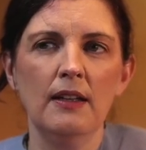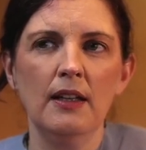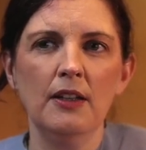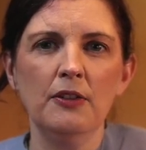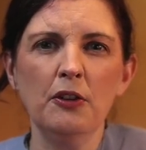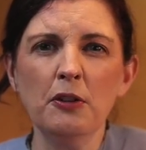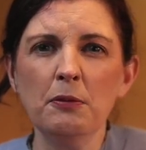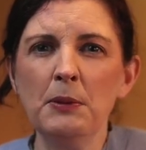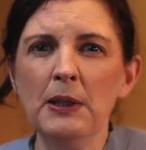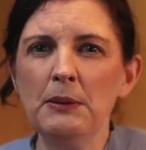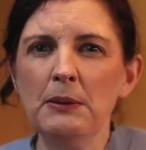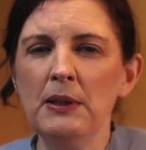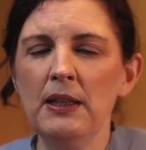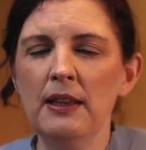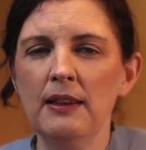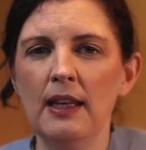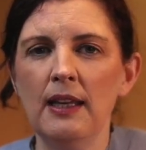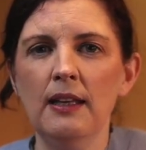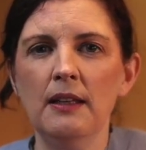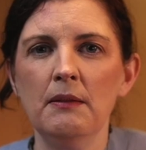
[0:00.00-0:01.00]
just made me
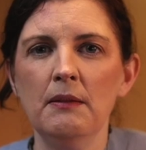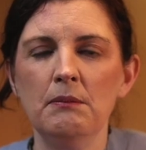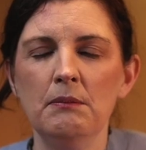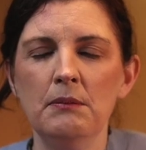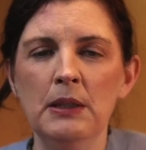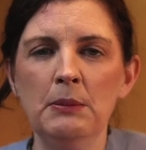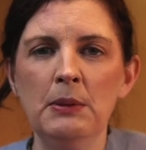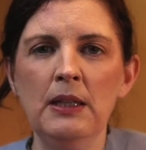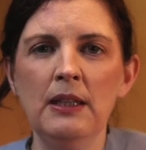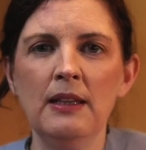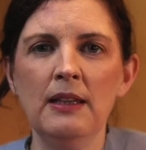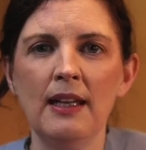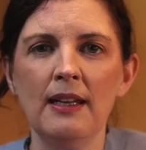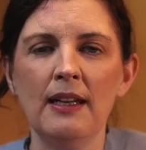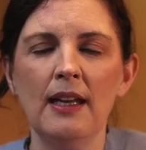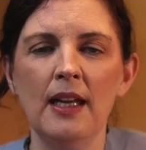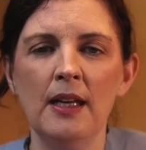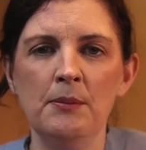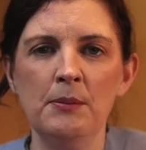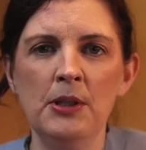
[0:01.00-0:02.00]
think, maybe that
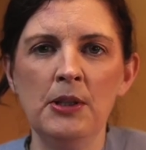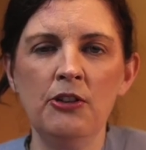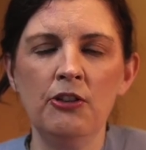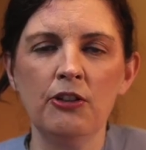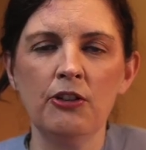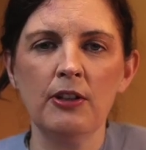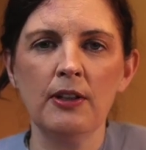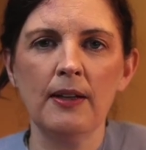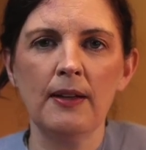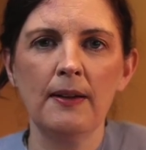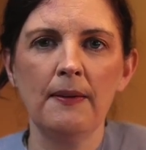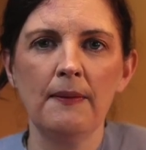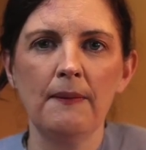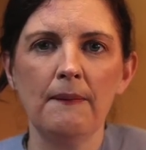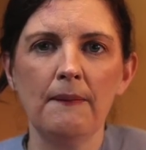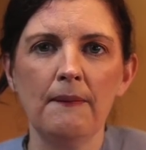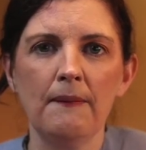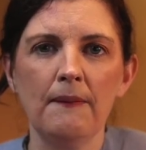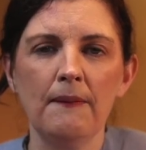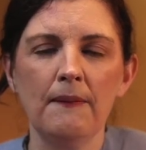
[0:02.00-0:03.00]
image
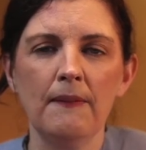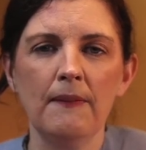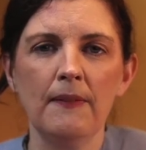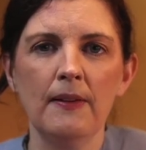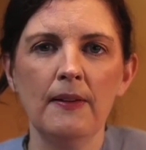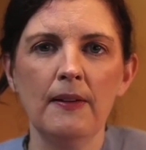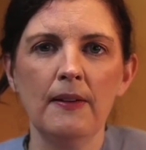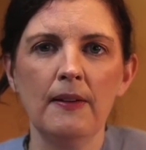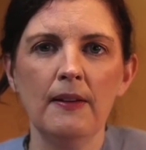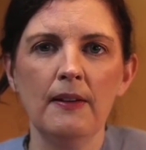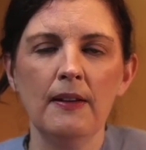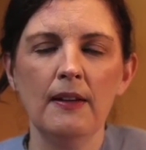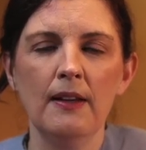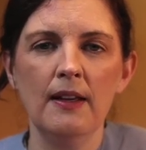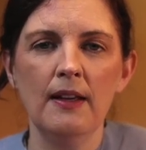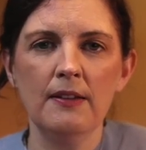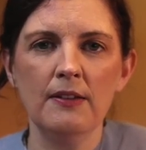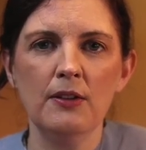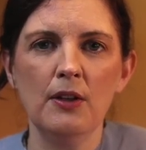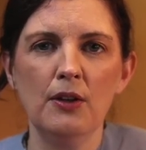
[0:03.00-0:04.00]

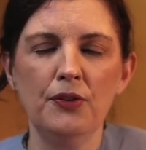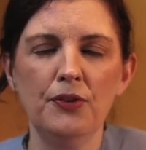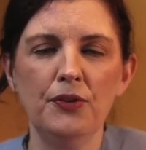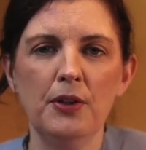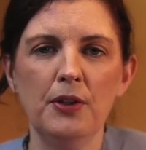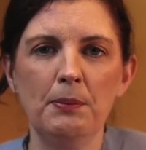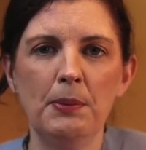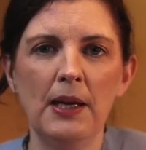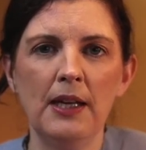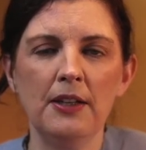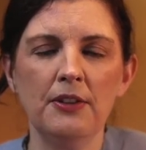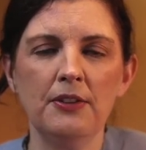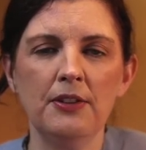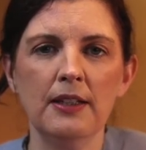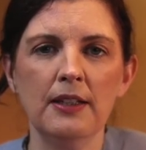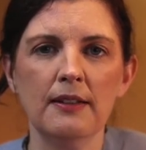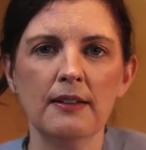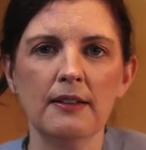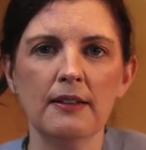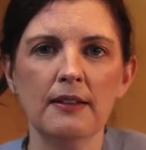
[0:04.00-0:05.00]
is enough to
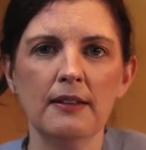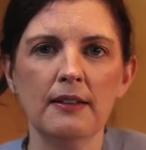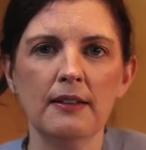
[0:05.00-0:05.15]
penetrate